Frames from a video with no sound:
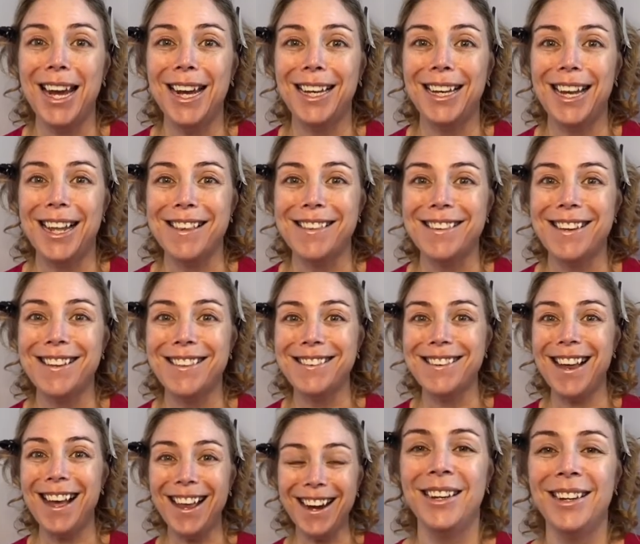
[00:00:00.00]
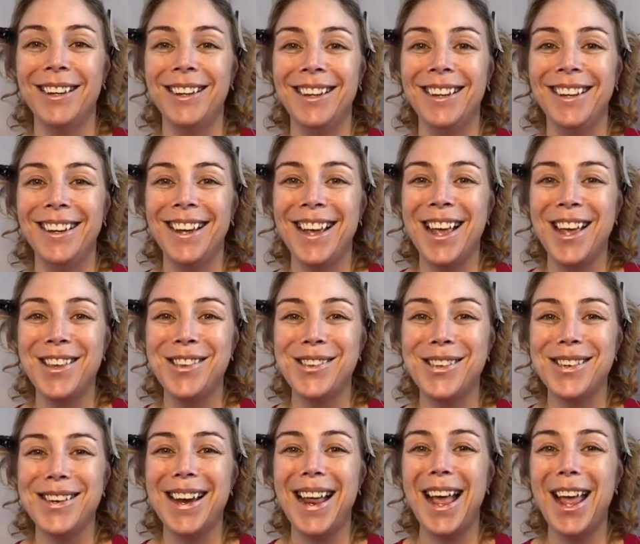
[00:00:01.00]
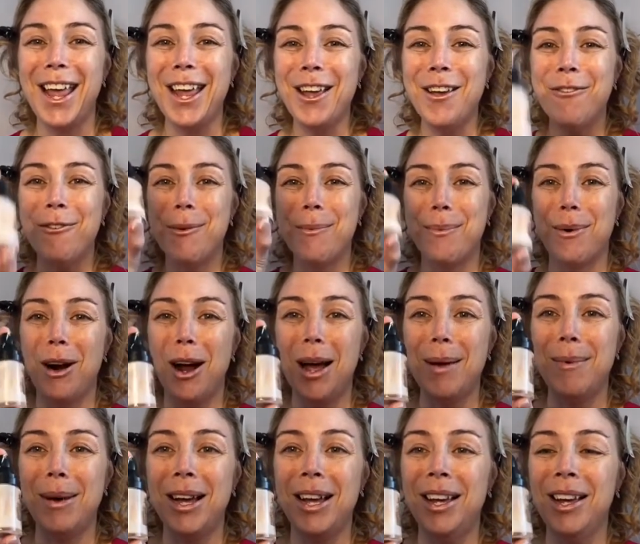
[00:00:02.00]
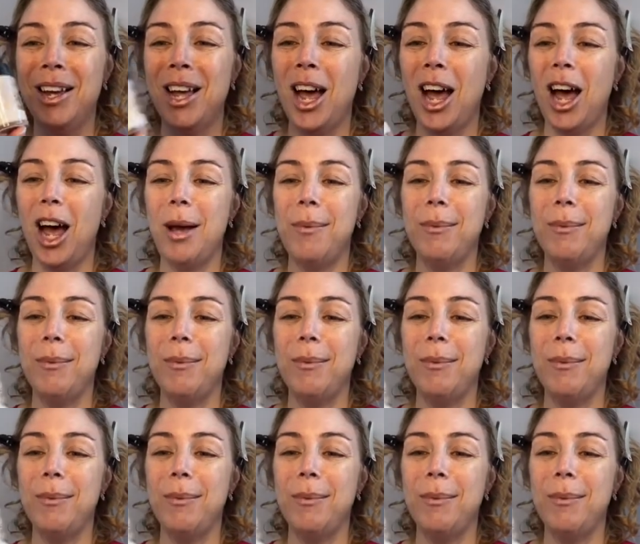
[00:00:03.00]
let's get started. So today for primer, I'm